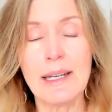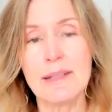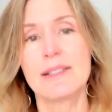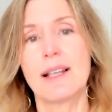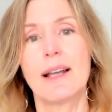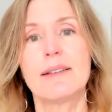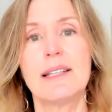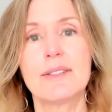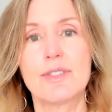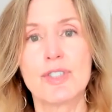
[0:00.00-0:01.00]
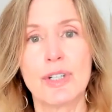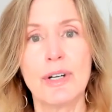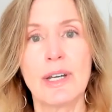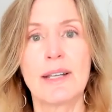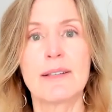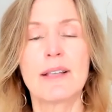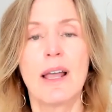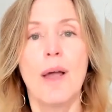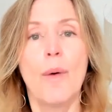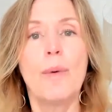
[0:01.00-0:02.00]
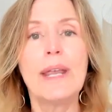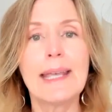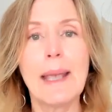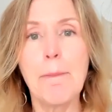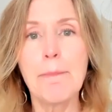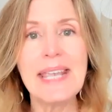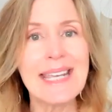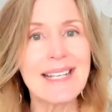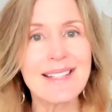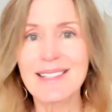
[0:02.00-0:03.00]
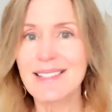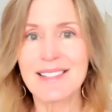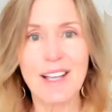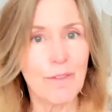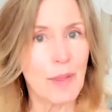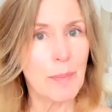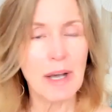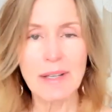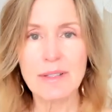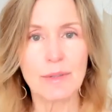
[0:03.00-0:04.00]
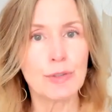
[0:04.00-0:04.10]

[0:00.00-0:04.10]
inside these journeys, we get pieces of the puzzle.